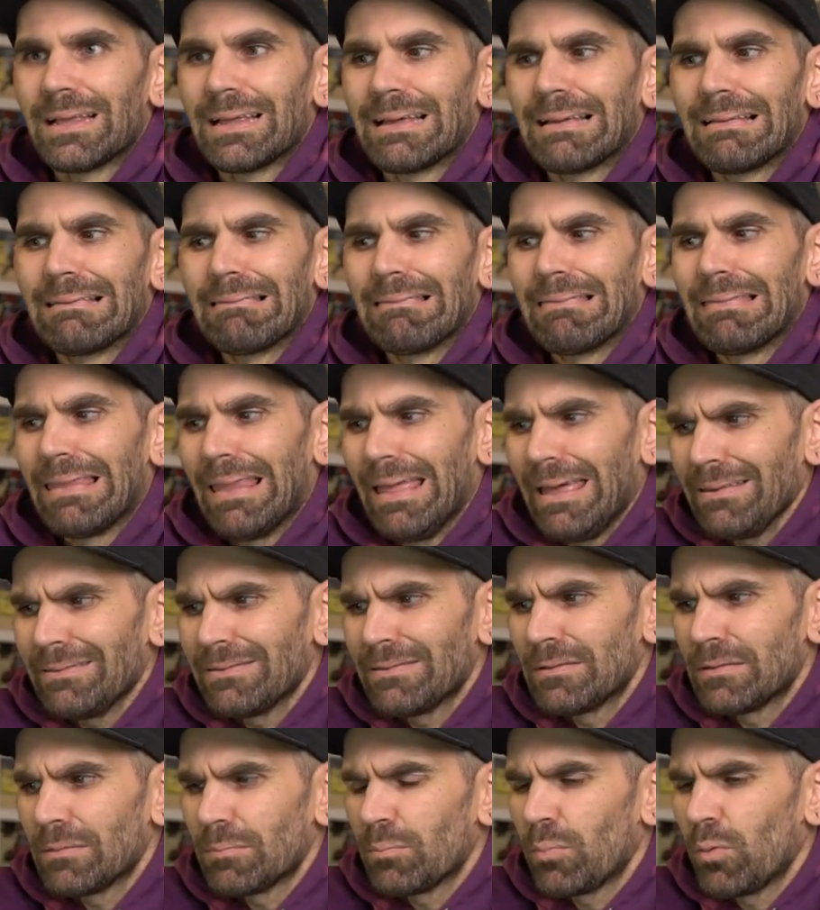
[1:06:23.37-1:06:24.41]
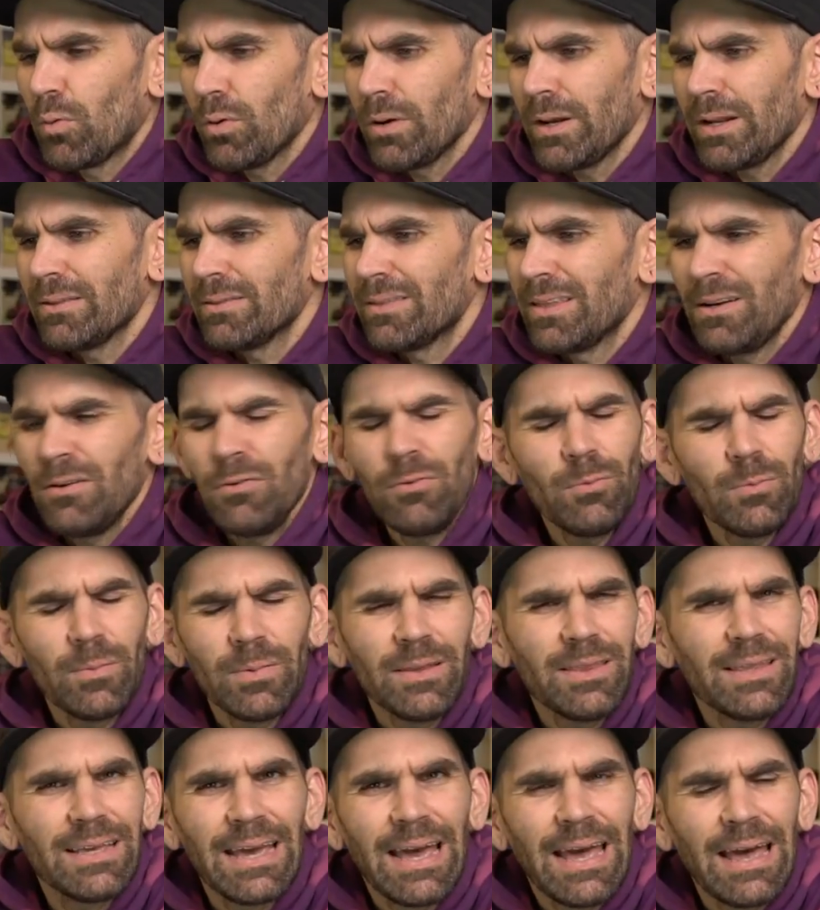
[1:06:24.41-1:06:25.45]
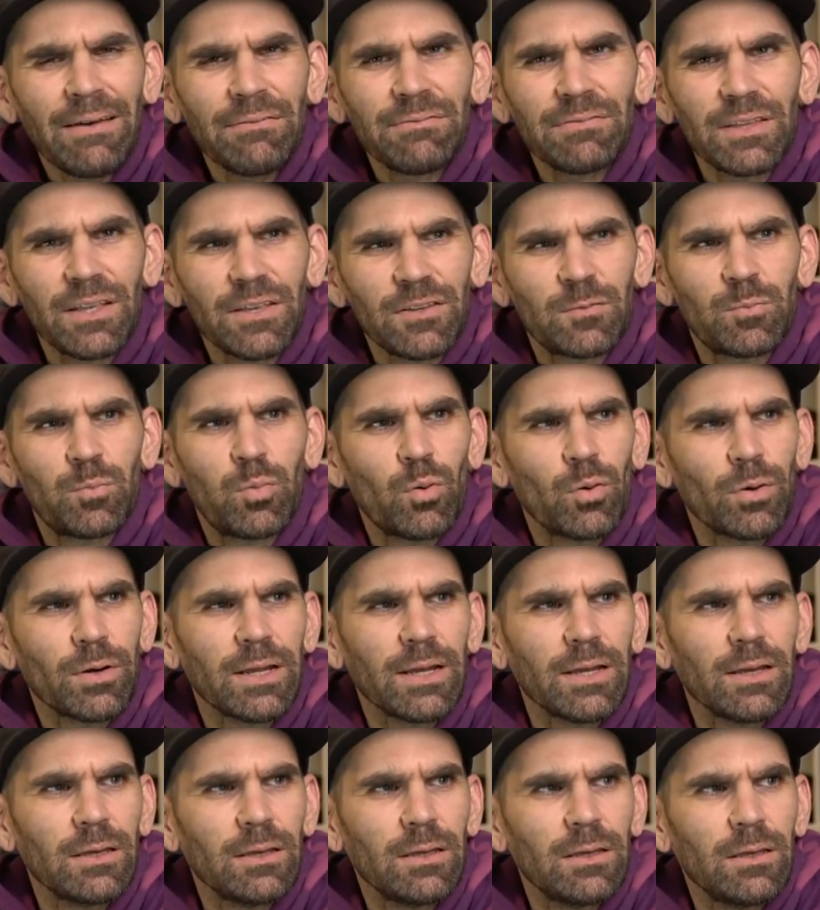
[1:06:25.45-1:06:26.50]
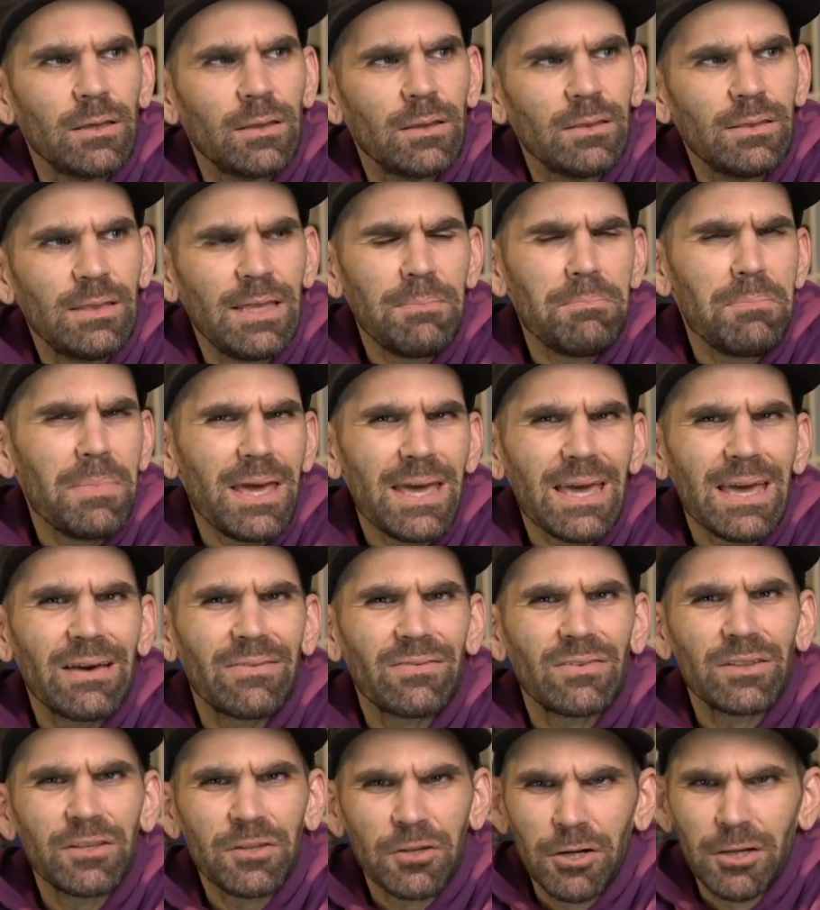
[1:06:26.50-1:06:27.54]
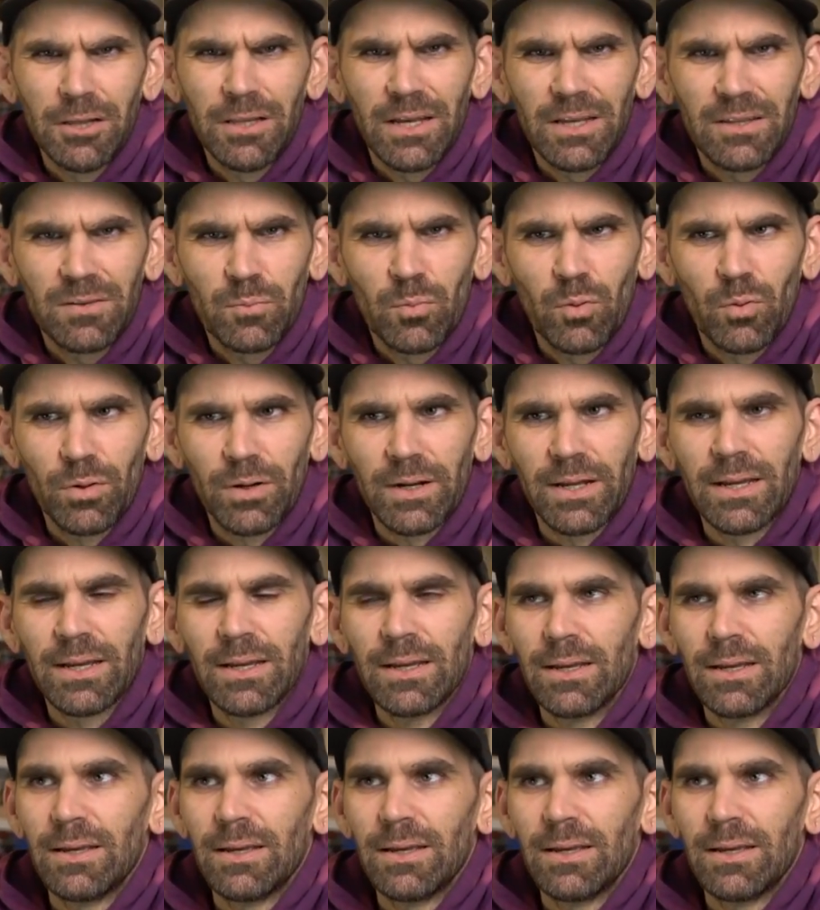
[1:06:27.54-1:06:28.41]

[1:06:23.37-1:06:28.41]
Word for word: the less porting. They don't really have less porting. They may have a little less porting.